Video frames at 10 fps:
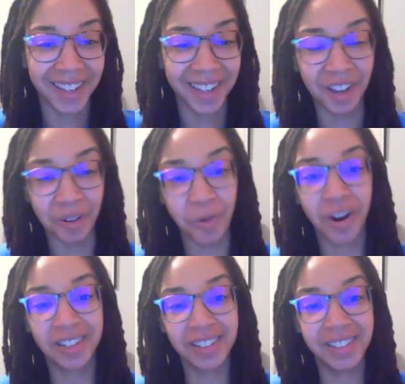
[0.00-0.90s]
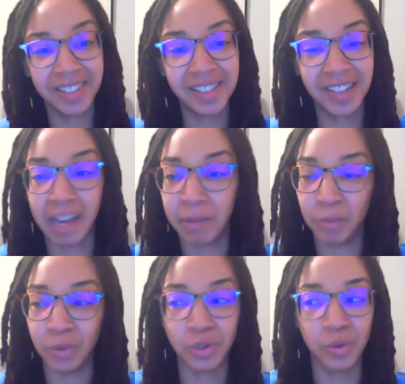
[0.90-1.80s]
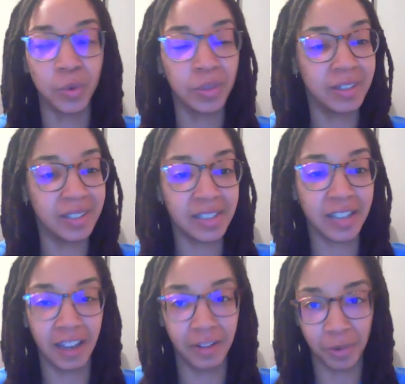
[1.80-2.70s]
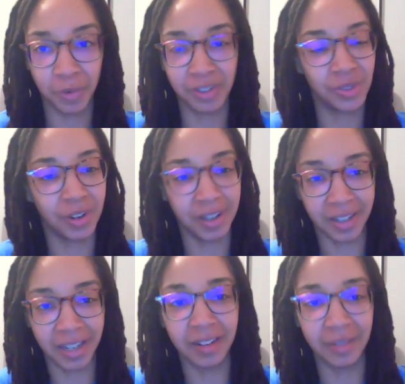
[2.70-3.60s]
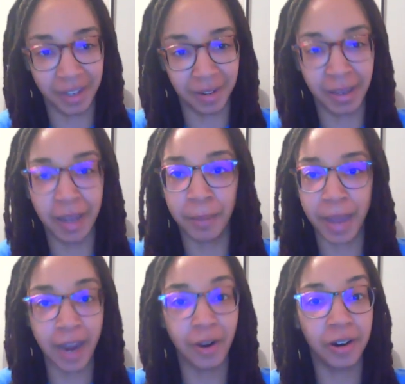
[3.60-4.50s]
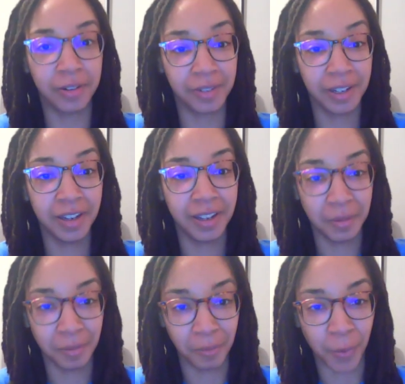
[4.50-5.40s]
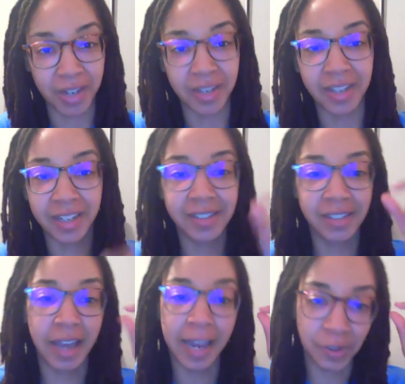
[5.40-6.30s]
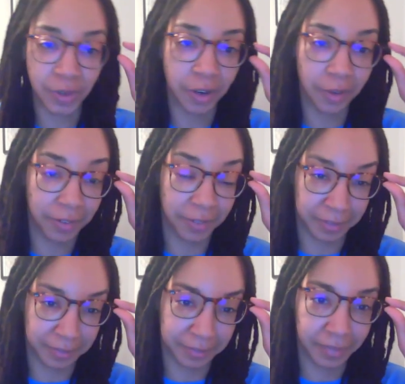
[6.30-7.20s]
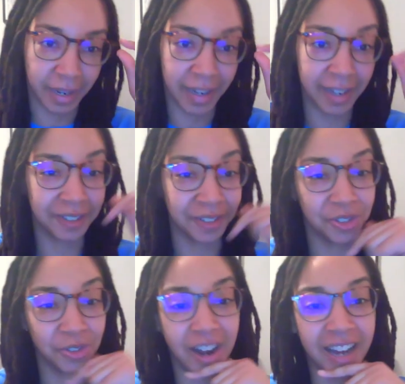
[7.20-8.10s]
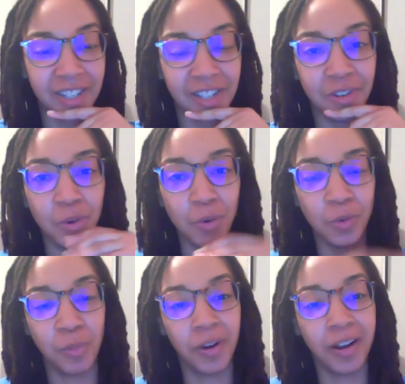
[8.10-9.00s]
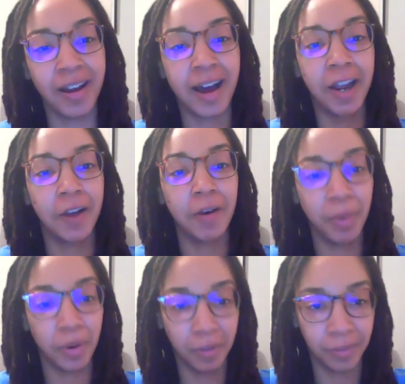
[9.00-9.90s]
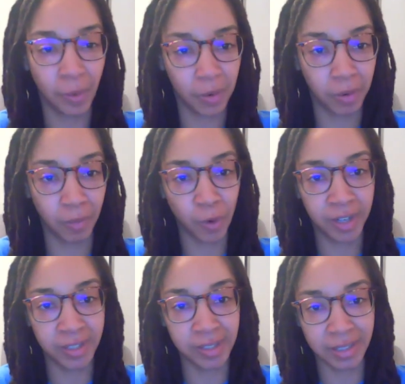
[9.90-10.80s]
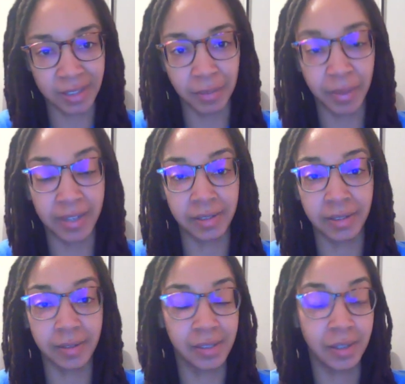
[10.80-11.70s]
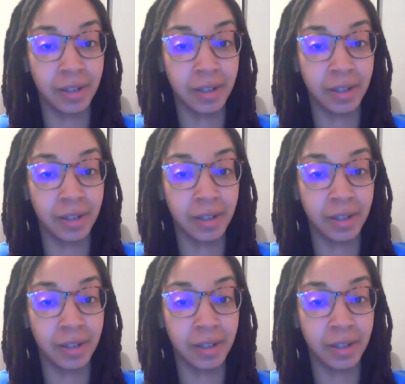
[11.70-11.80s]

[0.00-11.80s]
It worked in this game. It was cool in this game for sure. It paid off. We did see Adrian Griffin now try to use Brook higher up on the floor on a more consistent basis.